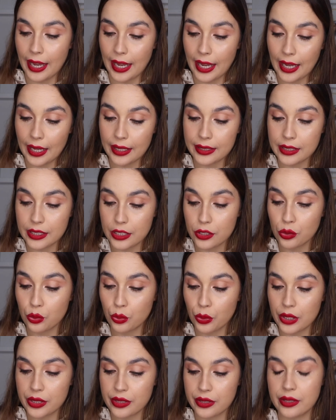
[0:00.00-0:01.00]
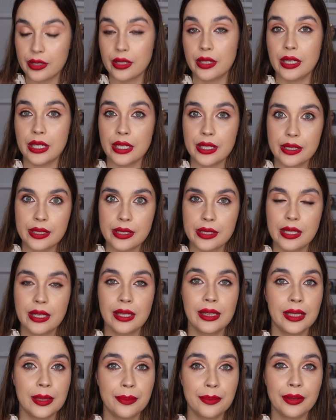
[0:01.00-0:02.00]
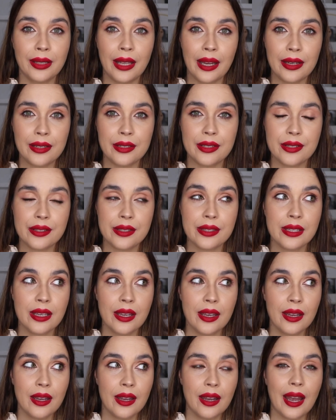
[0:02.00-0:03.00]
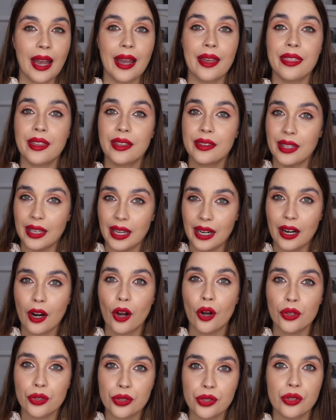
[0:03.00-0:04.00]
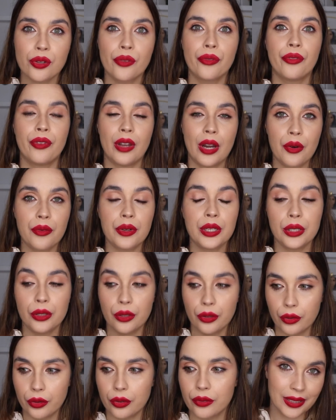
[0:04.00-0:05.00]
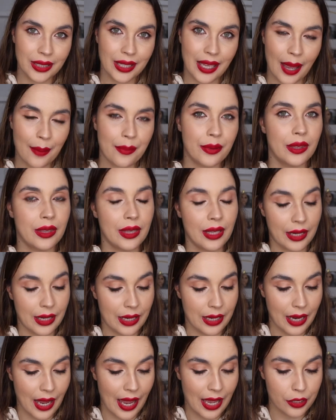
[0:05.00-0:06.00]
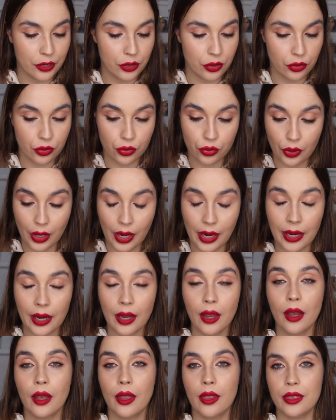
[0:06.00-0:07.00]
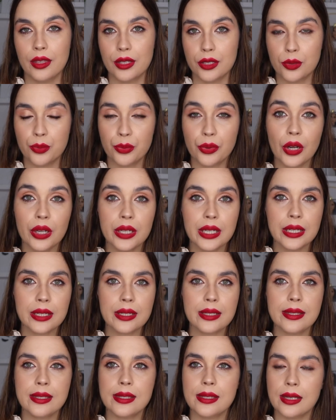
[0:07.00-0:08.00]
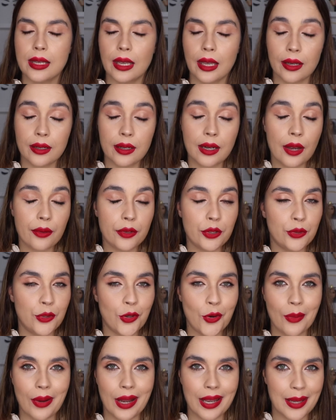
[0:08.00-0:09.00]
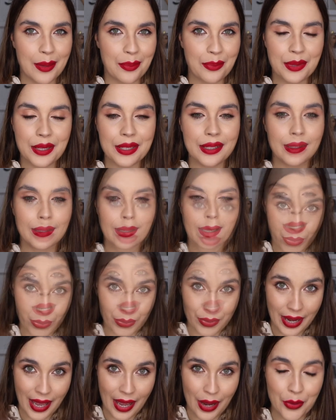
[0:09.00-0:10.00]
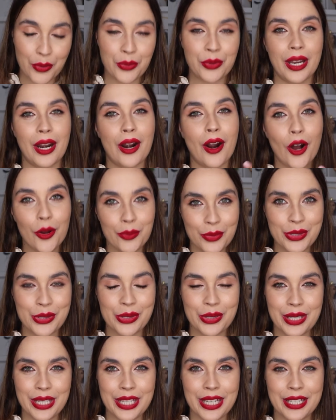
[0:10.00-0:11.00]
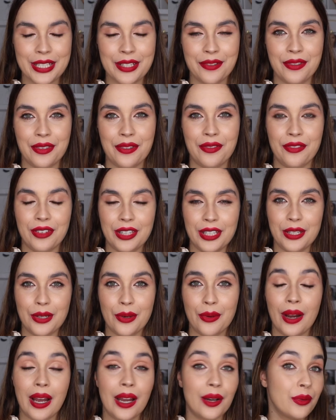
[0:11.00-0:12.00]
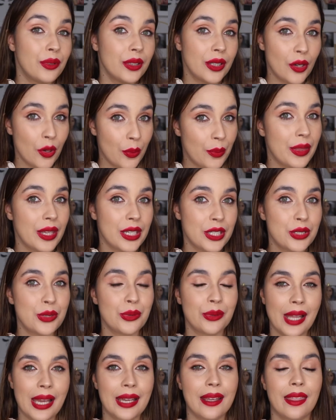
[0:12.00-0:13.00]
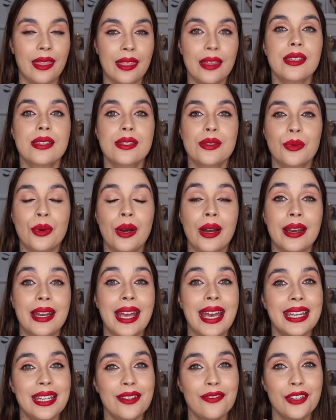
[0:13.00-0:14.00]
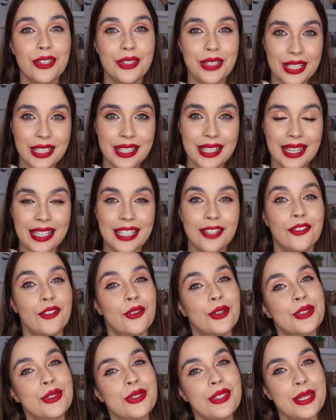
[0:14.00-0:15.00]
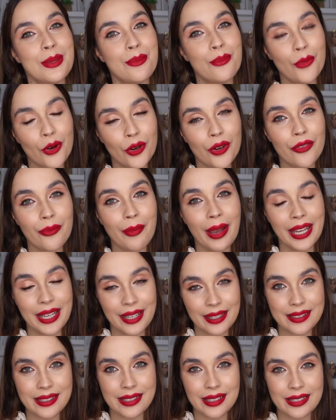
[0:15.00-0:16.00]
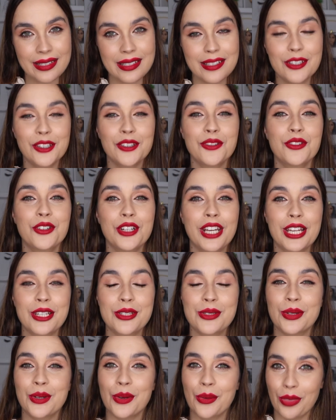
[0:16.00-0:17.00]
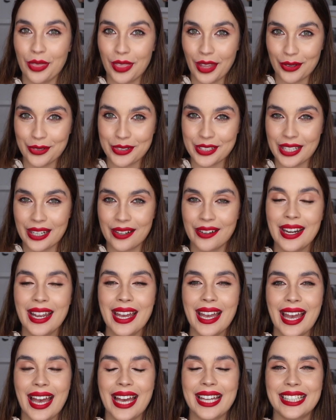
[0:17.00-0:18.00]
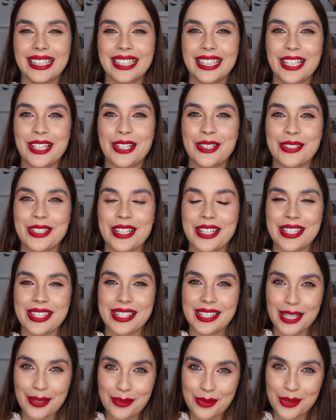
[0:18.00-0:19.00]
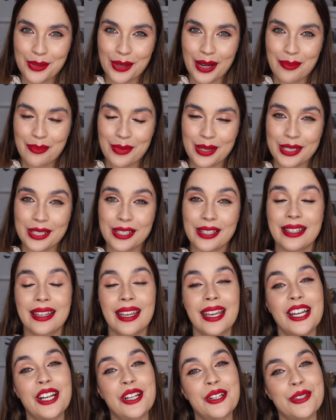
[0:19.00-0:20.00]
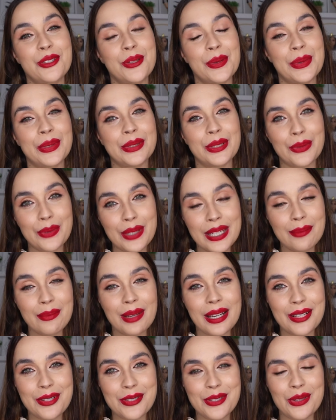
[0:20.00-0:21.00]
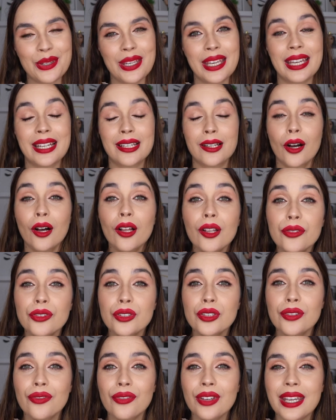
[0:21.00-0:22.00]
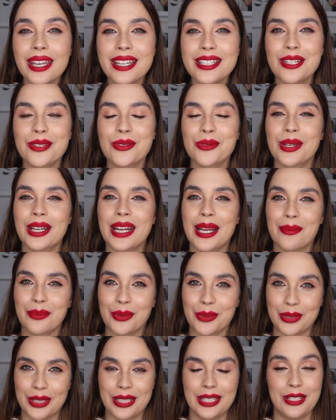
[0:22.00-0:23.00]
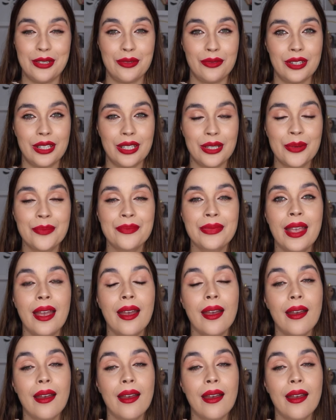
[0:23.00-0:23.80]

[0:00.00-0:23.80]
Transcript: And these ones, the NYX lip liners, I think they are also very good. Really happy that I had to try these products, and now you know my opinion. So now we are almost at the end of the video. I really hope that you liked this one, and if you did, and if you want to see more of my content, don't forget to go down there and click on the subscribe button and also on the ring bell, so you can get all the notifications when I upload a new video.